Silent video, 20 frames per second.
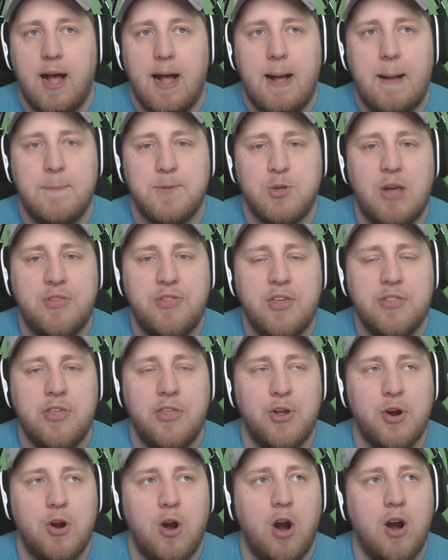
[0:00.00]
So I think
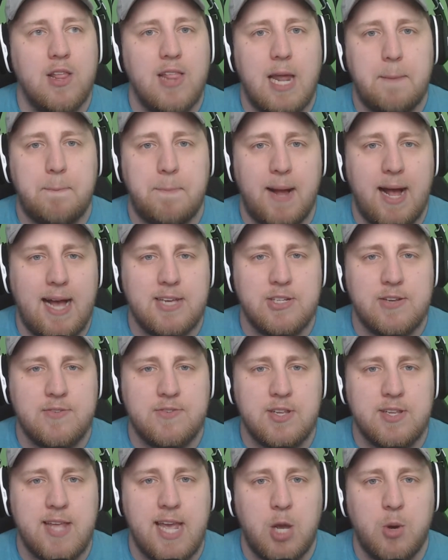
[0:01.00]
that there are a lot of
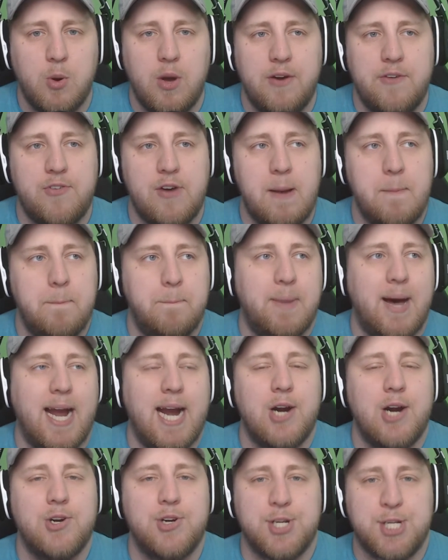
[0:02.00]
positives to take away for
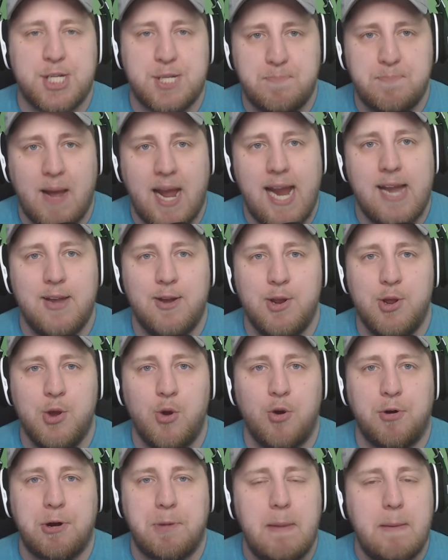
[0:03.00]
Empire, despite New
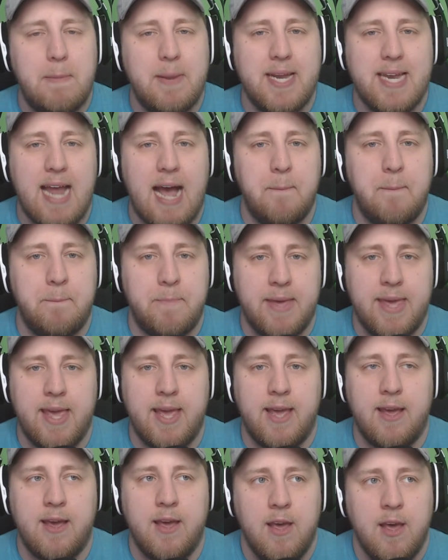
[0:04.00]
York maybe not
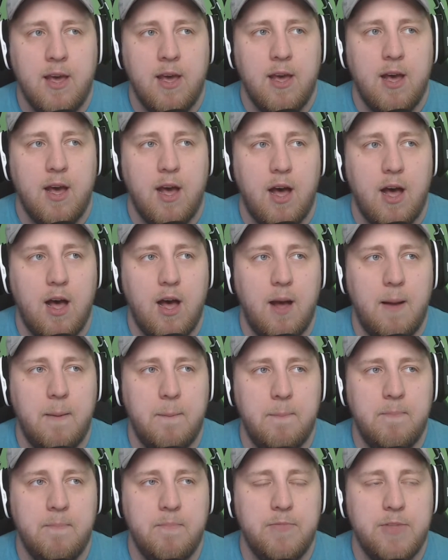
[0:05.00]
being
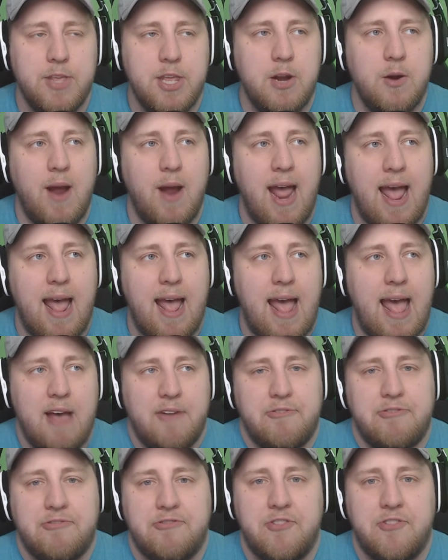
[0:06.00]

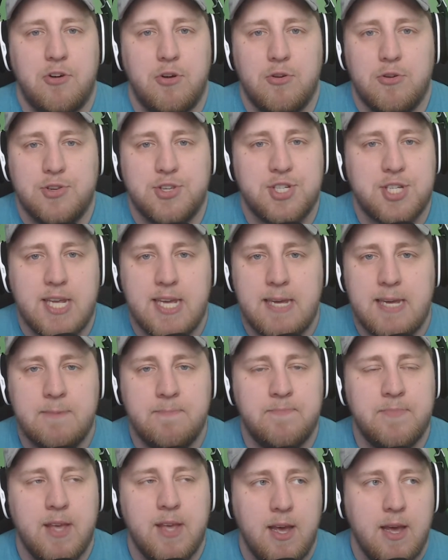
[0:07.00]
at full
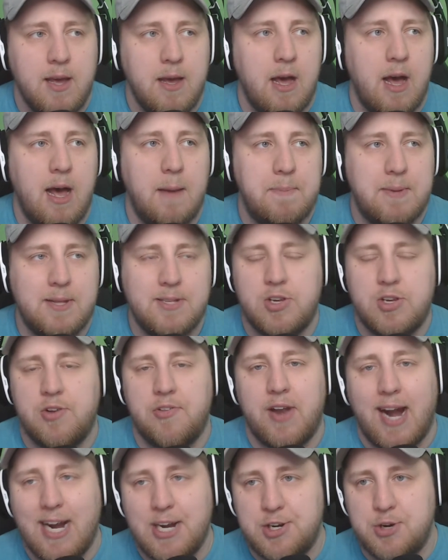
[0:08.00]
steam, considering
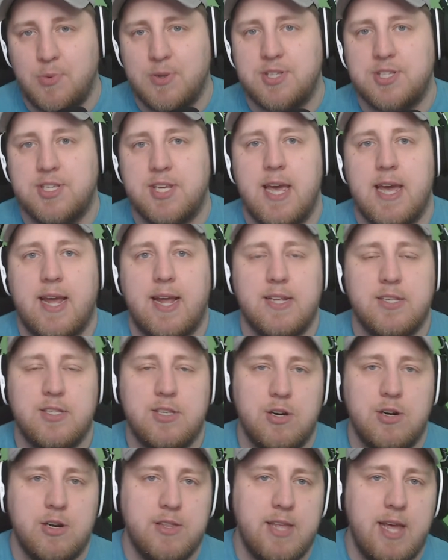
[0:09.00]
that Hydra was sick,
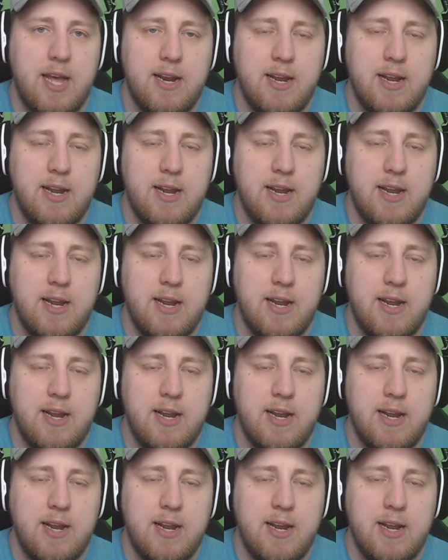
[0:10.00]
considering that,